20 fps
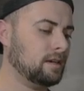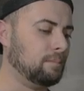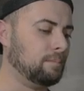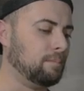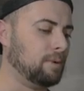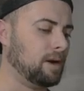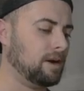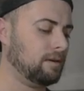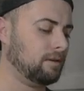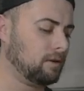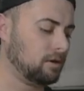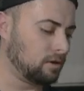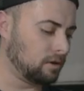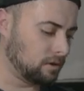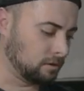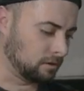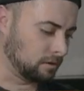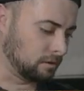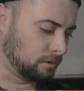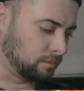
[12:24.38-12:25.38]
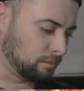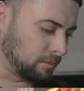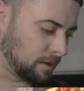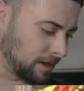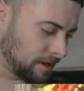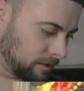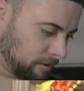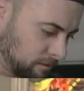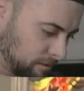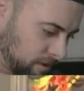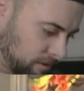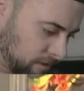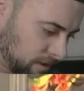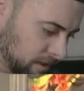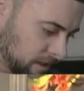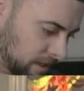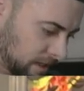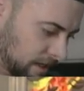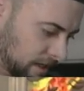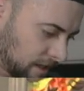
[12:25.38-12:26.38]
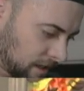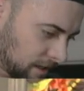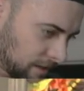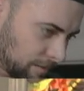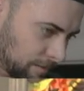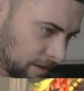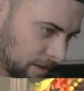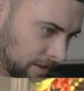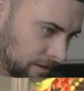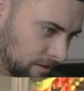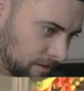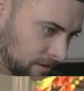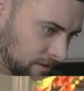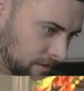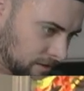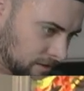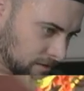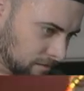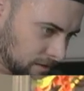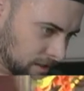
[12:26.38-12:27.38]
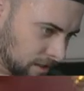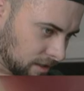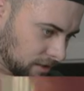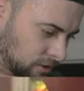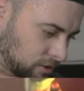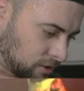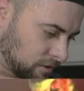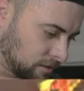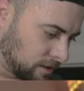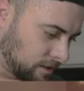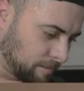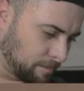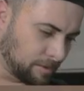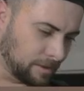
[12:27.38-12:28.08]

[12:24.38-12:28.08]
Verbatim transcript: Bun oh, Bunnelby, what the heck, man? You're on some kind of trip